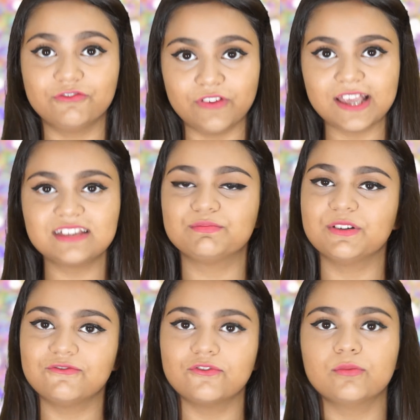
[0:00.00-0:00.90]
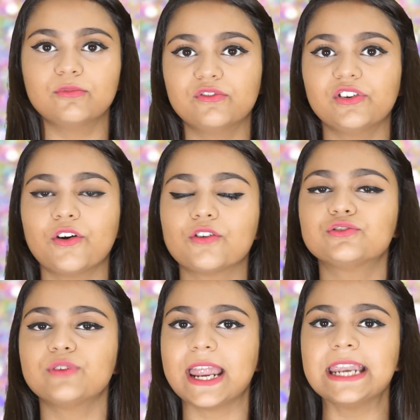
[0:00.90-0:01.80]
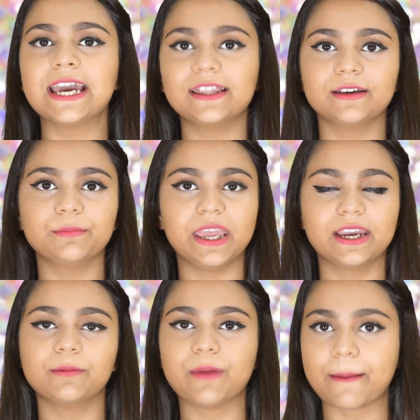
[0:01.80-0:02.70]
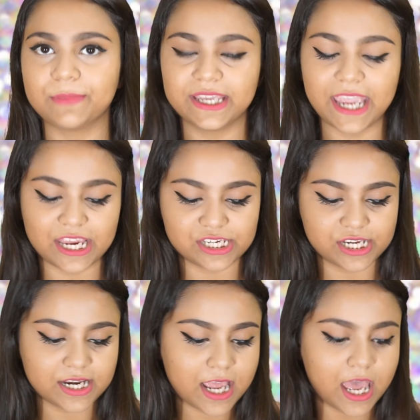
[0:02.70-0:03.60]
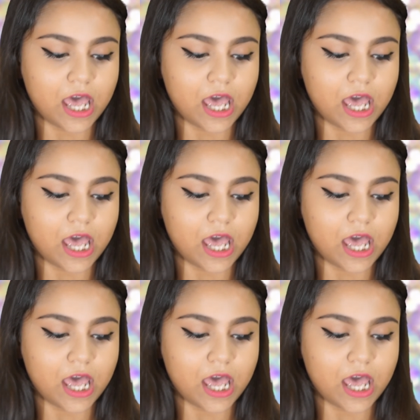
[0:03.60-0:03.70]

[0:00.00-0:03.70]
first before moving on to any other makeup application.